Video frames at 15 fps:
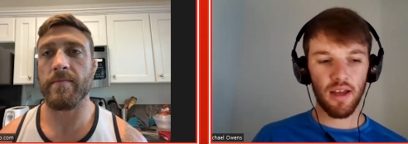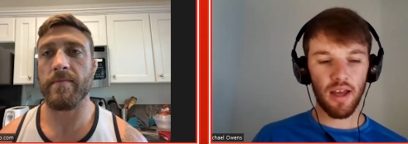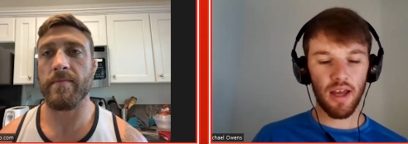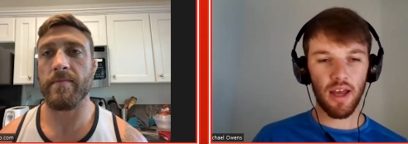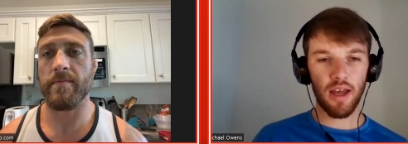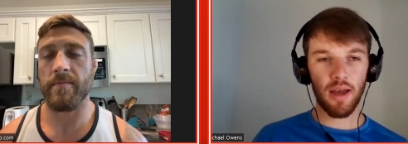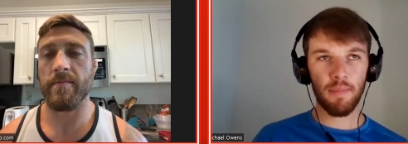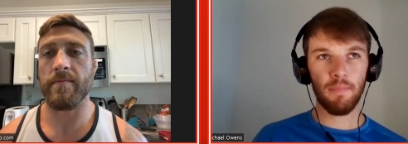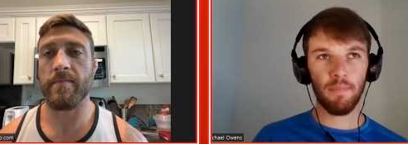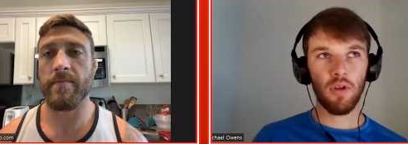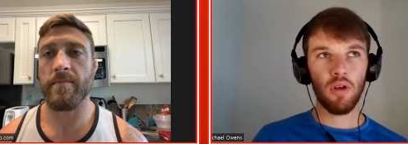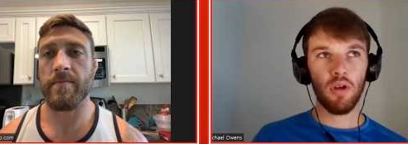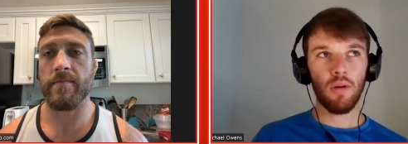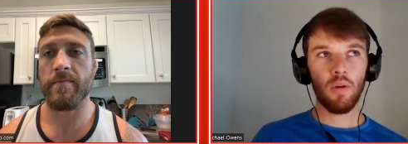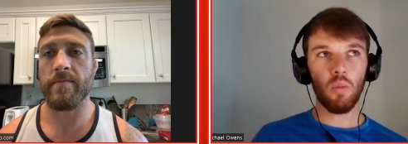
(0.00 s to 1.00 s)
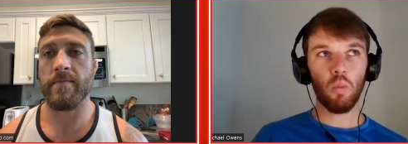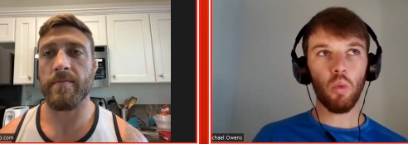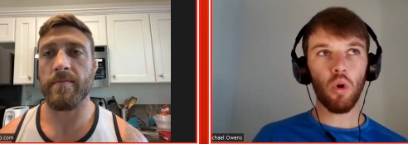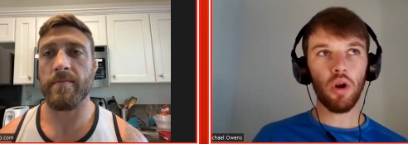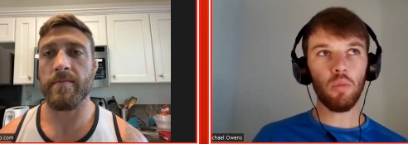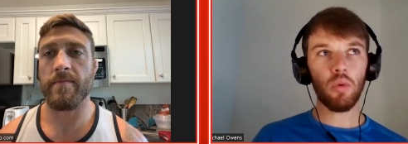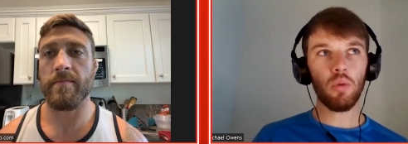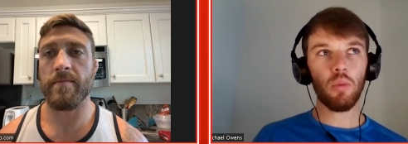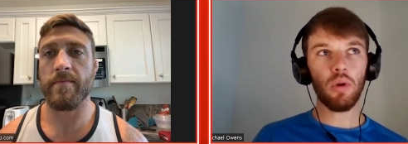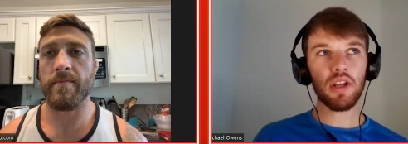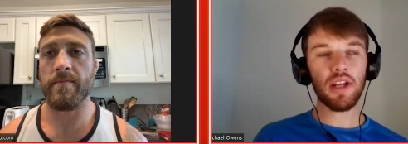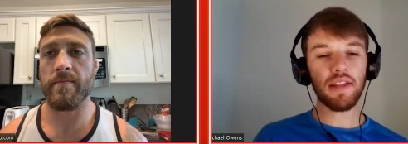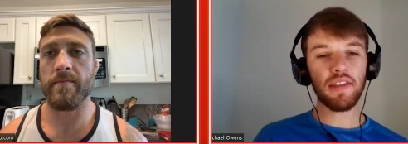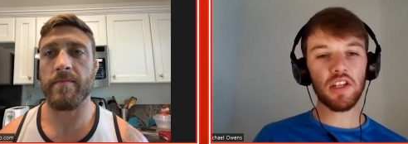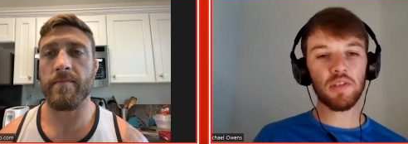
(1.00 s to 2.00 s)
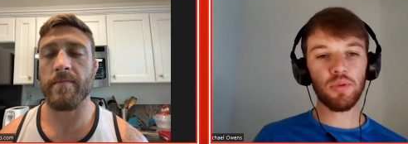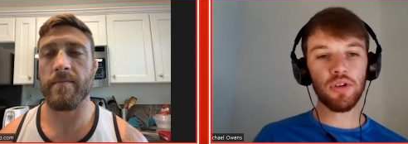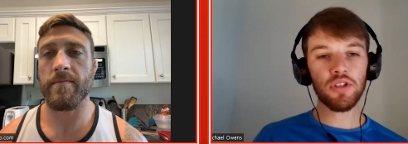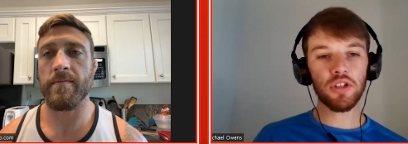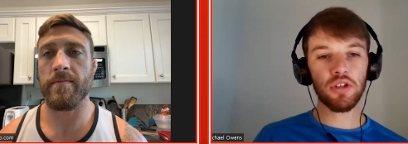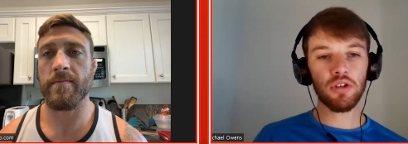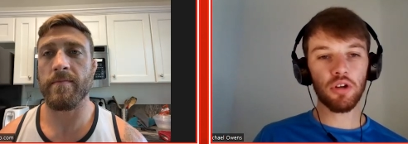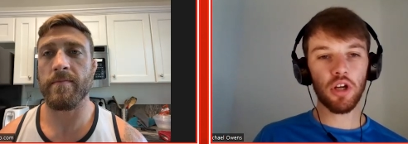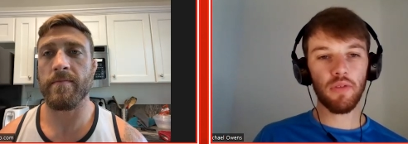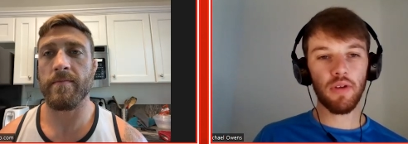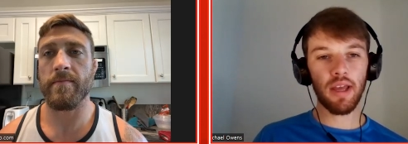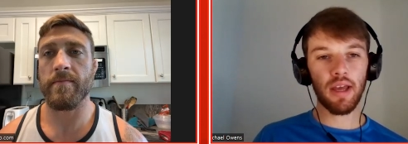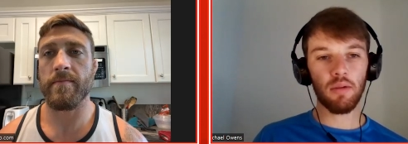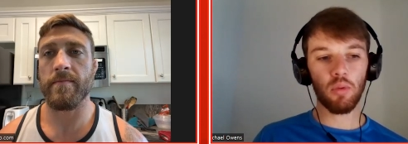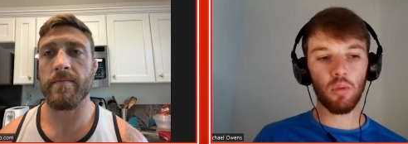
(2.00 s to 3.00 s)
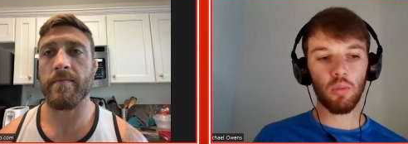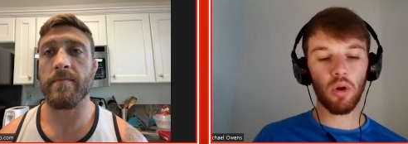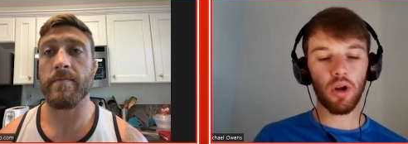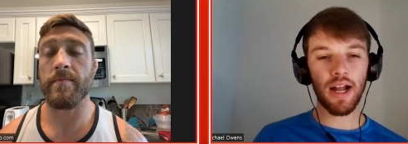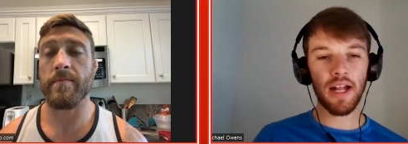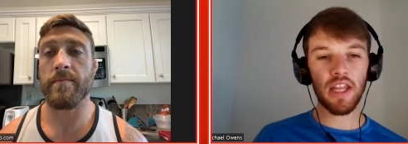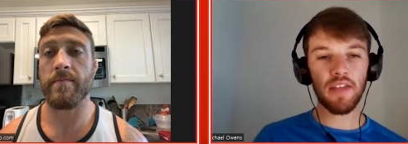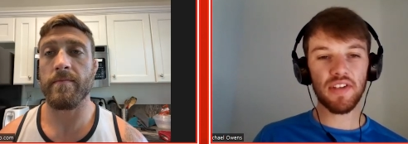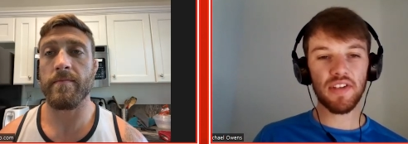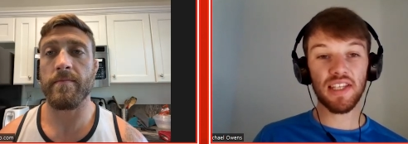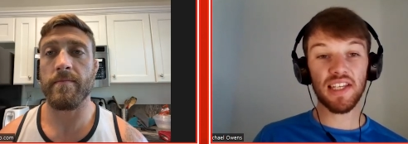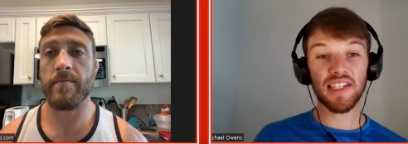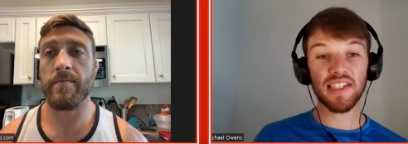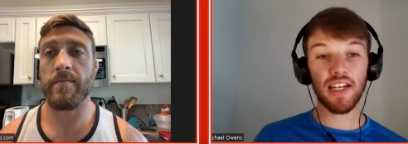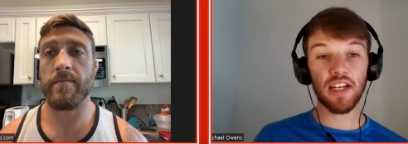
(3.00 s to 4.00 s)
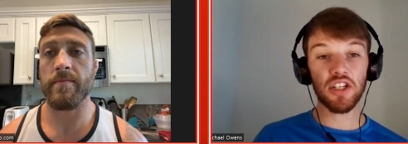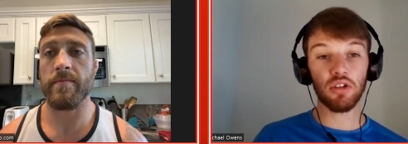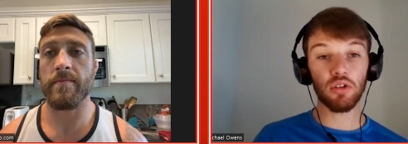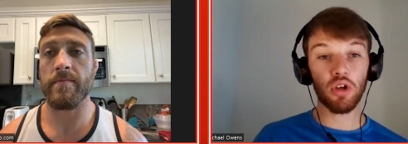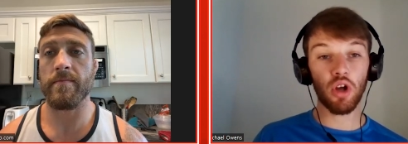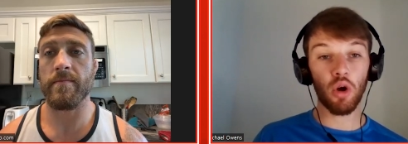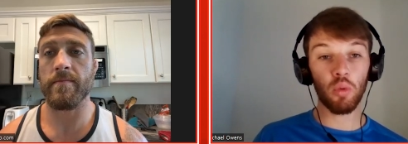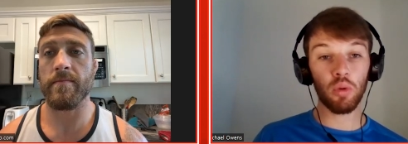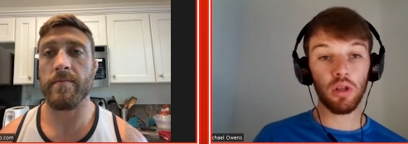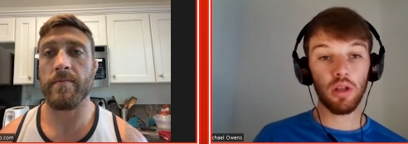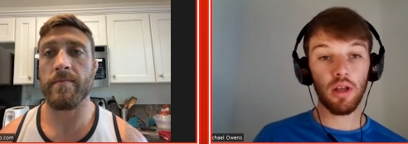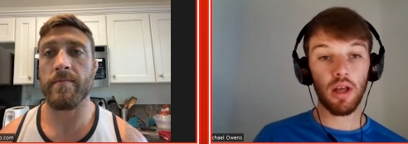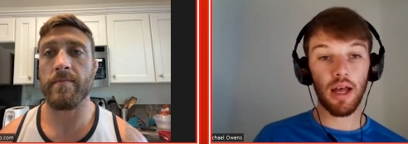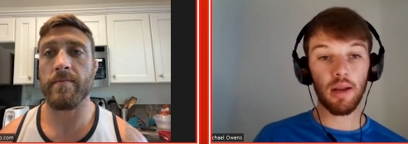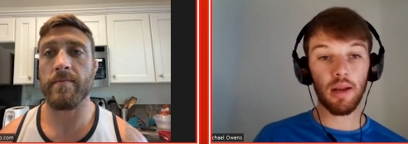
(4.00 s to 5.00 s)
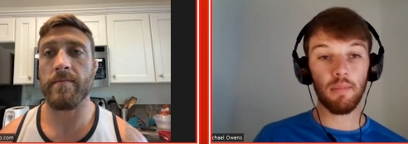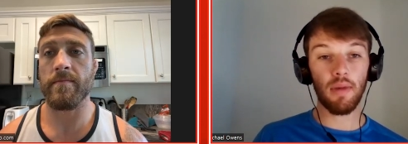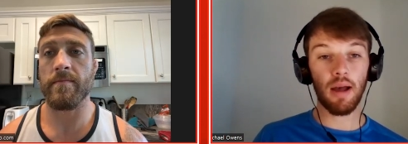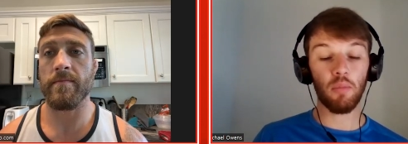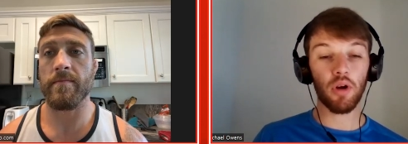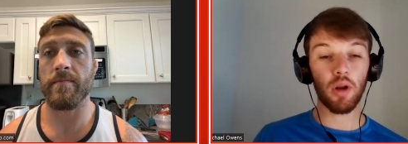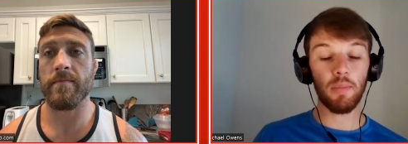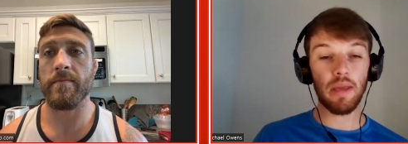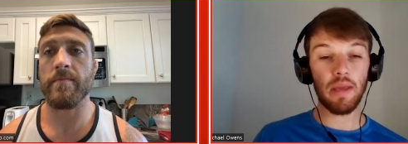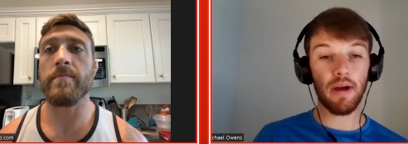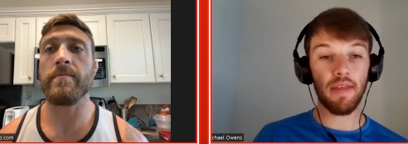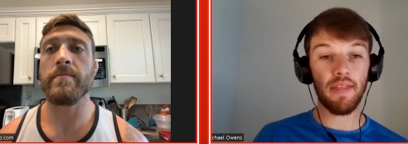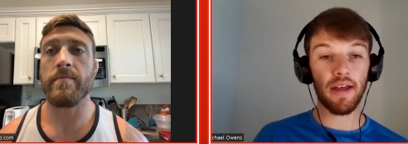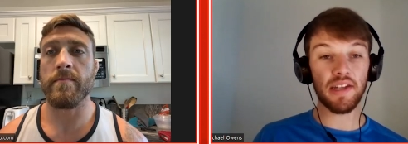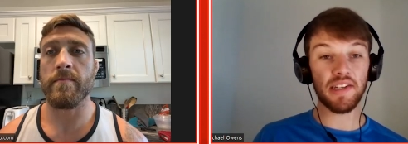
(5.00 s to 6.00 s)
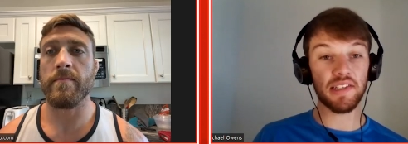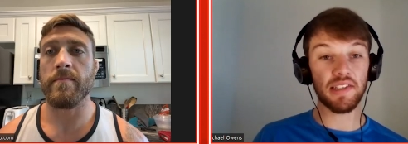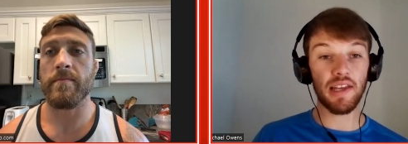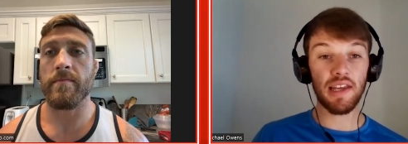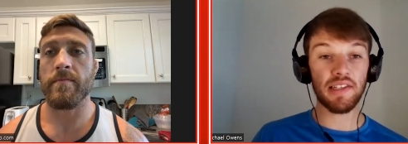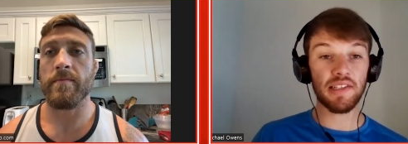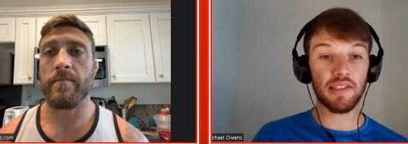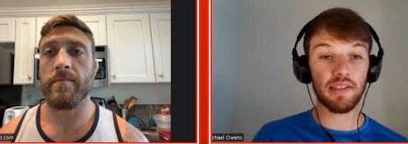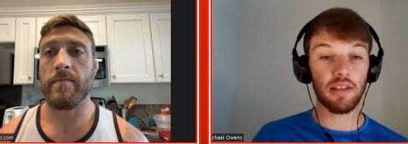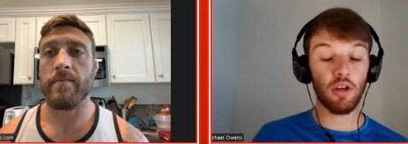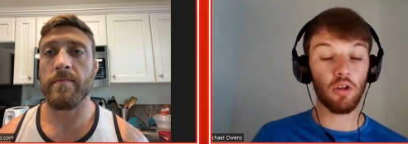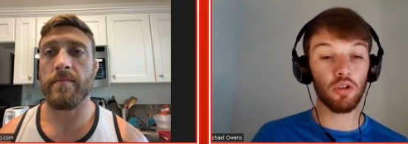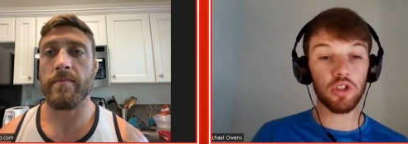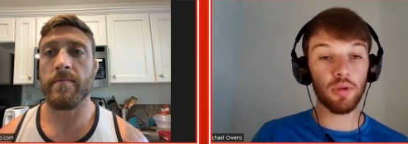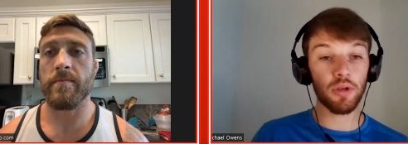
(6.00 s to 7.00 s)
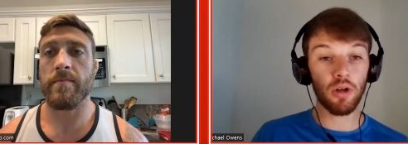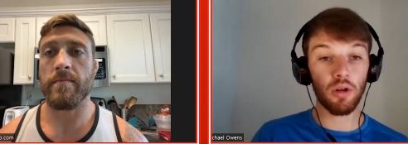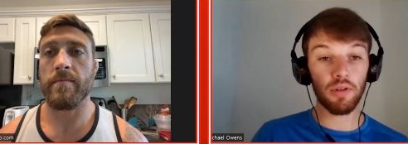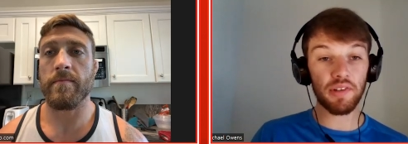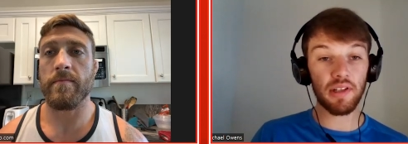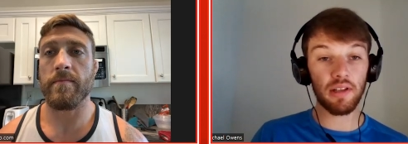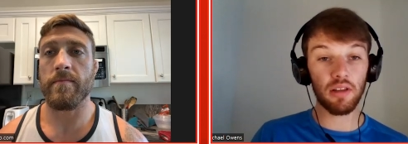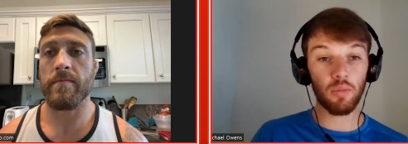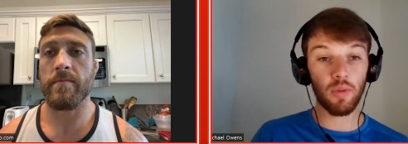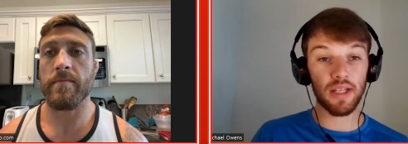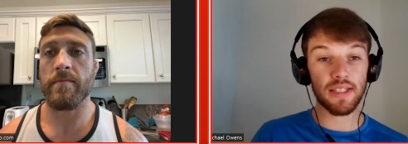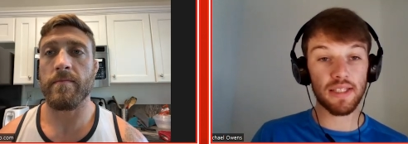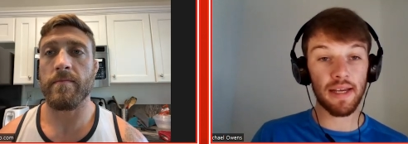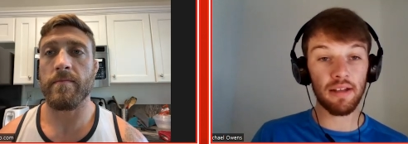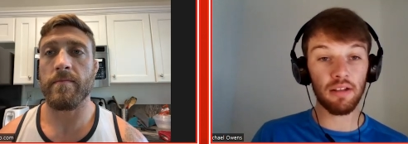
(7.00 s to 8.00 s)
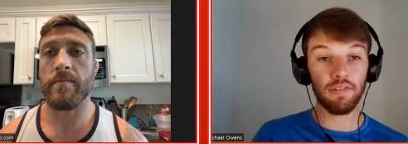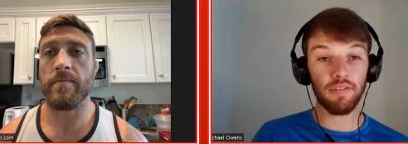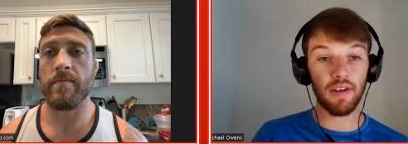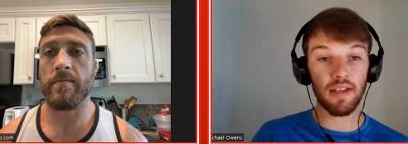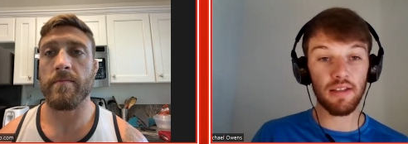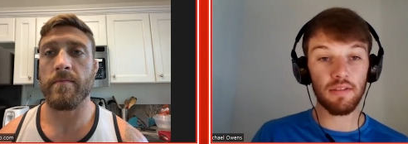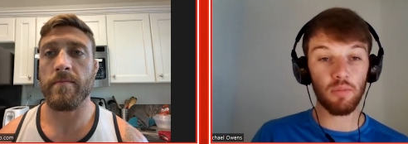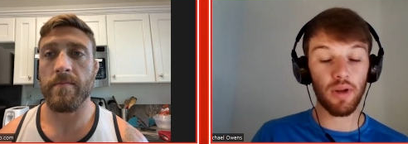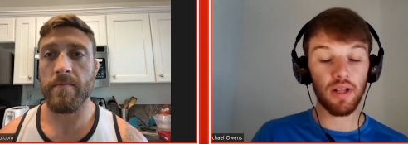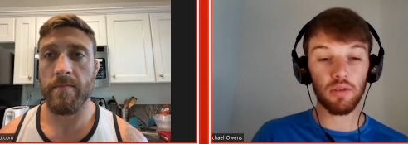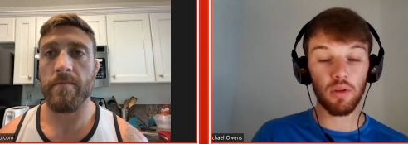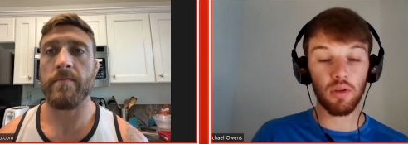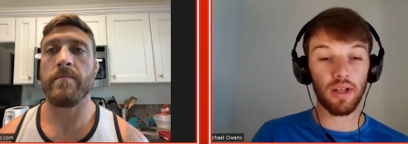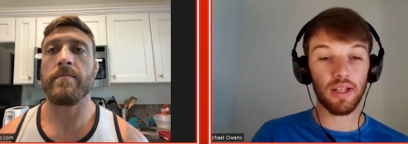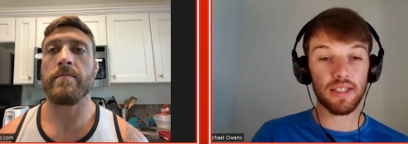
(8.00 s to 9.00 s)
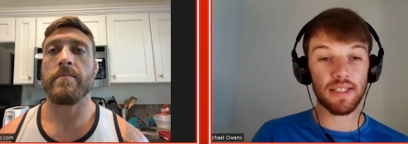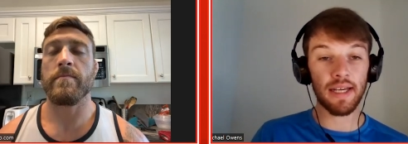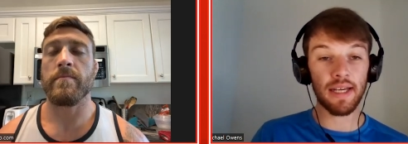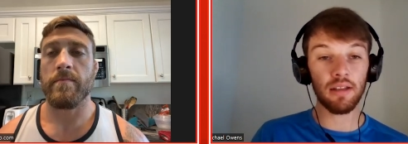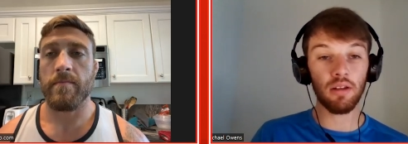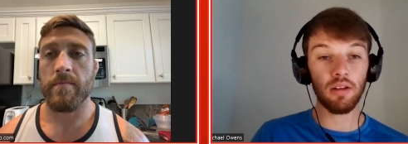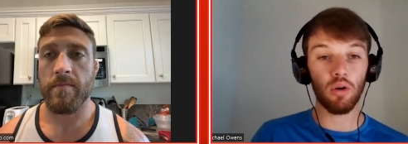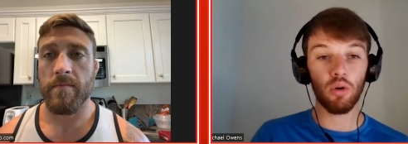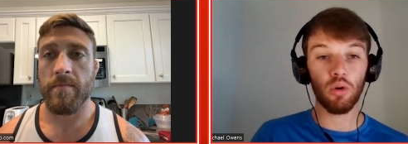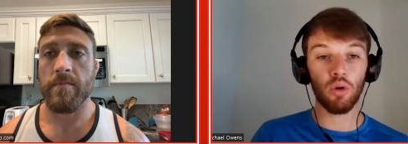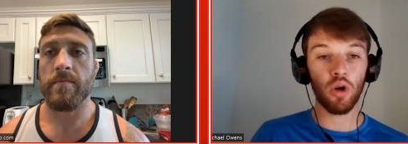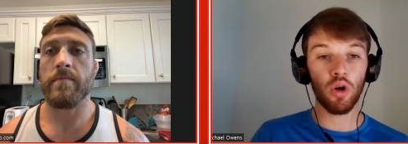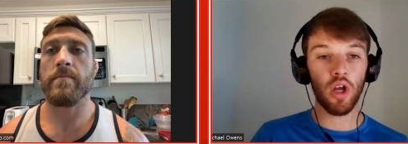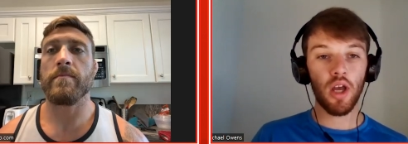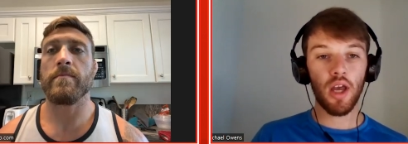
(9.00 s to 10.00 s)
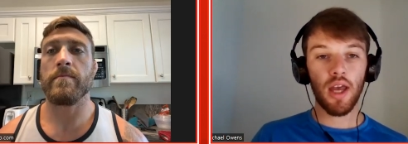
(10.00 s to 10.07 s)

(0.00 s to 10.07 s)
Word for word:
Speaker 1: Um, what what at this point in your career, what kind of is the essential goal? And um, and what I mean by that is is, the ultimate goal still the world title fight, the world, the world title, or